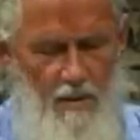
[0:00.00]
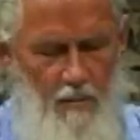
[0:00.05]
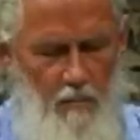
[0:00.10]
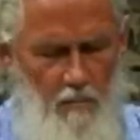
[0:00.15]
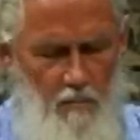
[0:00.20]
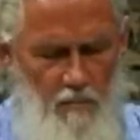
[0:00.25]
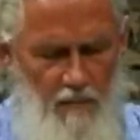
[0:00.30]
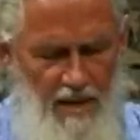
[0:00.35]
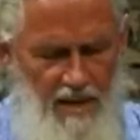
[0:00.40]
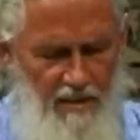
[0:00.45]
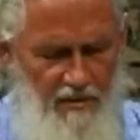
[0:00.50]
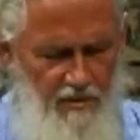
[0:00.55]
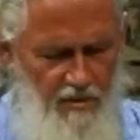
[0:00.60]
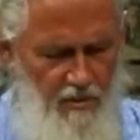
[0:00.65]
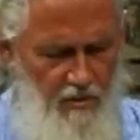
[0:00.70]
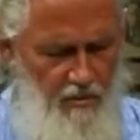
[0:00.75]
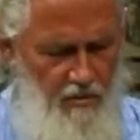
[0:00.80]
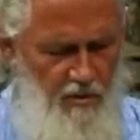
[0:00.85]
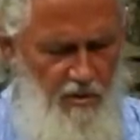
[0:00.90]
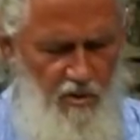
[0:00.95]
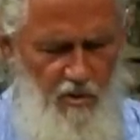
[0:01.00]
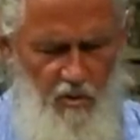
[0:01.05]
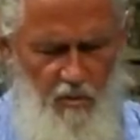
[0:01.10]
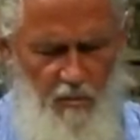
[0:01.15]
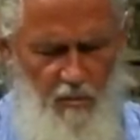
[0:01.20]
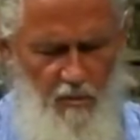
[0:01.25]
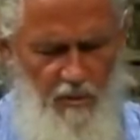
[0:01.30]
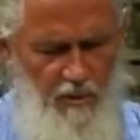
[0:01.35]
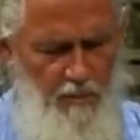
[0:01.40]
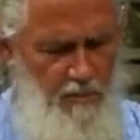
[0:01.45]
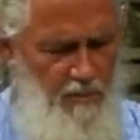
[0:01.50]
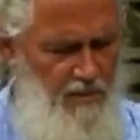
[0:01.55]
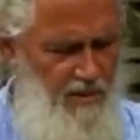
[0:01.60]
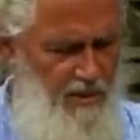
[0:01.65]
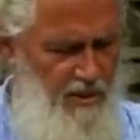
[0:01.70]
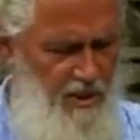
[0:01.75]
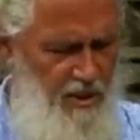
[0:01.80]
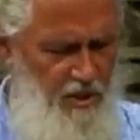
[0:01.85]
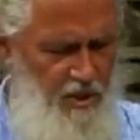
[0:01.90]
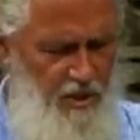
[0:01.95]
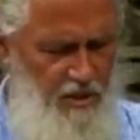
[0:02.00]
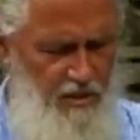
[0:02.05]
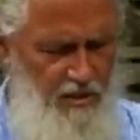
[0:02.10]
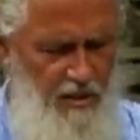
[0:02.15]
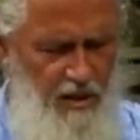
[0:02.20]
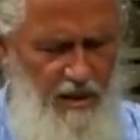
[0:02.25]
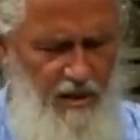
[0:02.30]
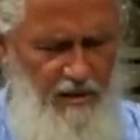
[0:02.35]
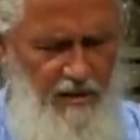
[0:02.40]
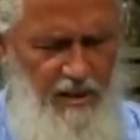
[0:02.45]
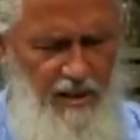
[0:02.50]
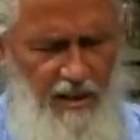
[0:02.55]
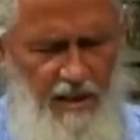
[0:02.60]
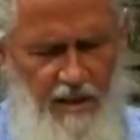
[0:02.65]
Mental superimposition on the